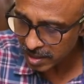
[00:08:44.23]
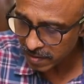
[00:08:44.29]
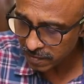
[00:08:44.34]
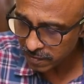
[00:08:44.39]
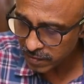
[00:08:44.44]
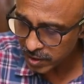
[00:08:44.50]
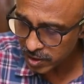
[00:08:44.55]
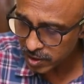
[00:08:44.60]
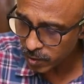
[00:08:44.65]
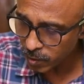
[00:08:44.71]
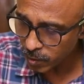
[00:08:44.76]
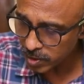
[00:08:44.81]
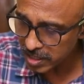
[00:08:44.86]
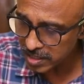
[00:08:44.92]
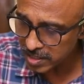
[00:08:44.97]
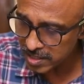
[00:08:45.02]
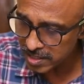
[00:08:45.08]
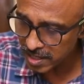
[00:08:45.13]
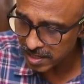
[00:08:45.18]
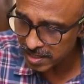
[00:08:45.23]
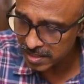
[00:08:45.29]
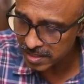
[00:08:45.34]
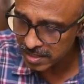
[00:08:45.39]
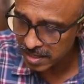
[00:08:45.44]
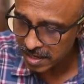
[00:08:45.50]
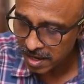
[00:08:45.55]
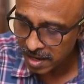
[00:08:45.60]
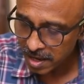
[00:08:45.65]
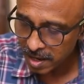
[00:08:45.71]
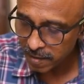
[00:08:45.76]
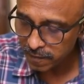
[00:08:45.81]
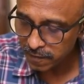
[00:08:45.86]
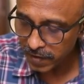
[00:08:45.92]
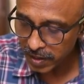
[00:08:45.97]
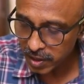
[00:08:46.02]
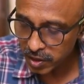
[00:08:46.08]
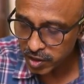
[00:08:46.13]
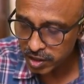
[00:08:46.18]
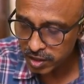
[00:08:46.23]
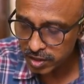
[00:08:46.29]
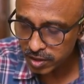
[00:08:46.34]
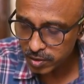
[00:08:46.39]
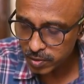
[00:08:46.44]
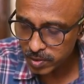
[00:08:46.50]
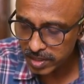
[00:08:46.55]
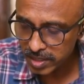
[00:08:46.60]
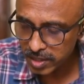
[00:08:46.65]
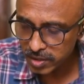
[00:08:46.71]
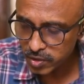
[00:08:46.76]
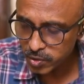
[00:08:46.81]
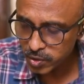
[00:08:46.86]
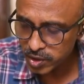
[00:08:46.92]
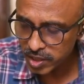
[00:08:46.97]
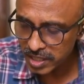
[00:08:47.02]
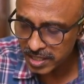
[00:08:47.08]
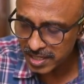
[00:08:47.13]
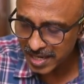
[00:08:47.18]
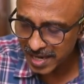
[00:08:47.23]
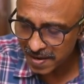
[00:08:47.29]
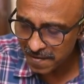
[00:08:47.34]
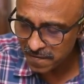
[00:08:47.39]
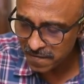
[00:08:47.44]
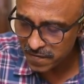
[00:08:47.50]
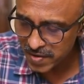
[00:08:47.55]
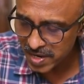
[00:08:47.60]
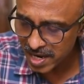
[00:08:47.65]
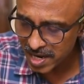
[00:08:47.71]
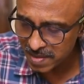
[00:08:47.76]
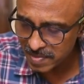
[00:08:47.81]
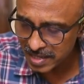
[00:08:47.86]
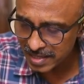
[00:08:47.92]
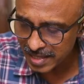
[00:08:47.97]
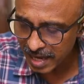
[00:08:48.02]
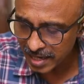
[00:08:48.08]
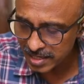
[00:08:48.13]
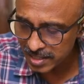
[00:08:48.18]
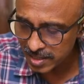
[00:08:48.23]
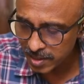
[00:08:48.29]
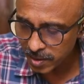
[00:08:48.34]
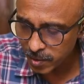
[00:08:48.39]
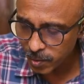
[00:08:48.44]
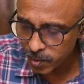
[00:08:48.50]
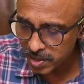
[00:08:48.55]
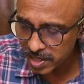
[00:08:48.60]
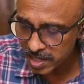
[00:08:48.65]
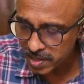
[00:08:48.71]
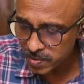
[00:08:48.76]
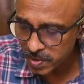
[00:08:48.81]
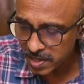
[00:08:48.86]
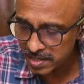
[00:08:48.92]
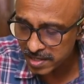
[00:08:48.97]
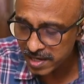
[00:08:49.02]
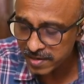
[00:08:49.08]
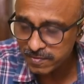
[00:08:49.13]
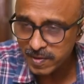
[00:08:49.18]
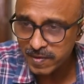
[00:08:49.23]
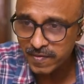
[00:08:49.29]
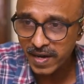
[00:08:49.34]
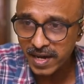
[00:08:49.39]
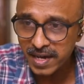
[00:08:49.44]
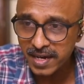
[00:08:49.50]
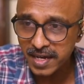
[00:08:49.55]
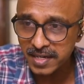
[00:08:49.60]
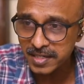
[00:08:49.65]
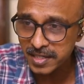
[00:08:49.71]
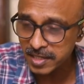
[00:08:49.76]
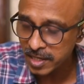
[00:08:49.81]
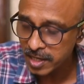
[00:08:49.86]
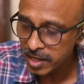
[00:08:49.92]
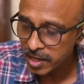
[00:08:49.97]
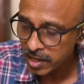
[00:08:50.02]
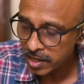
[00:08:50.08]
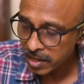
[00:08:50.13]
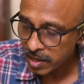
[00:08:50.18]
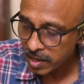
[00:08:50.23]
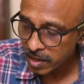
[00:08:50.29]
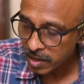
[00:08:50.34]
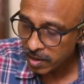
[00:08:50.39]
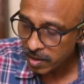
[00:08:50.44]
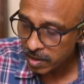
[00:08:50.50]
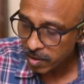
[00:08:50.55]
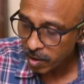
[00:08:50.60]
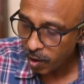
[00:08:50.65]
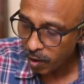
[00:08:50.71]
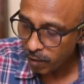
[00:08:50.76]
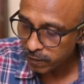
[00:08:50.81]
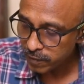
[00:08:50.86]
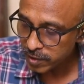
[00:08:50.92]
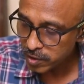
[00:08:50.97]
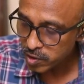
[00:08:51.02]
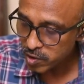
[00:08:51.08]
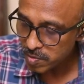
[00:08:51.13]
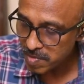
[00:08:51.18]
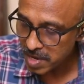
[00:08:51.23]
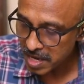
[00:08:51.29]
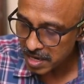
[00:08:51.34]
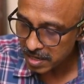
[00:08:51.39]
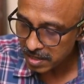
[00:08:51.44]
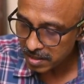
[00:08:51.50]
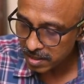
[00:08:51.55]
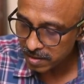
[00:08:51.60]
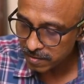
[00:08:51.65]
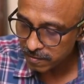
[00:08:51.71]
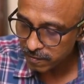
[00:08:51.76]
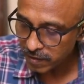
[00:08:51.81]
The definition only says a function is a rule that associates every element. That's the only word that we've highlighted of the domain.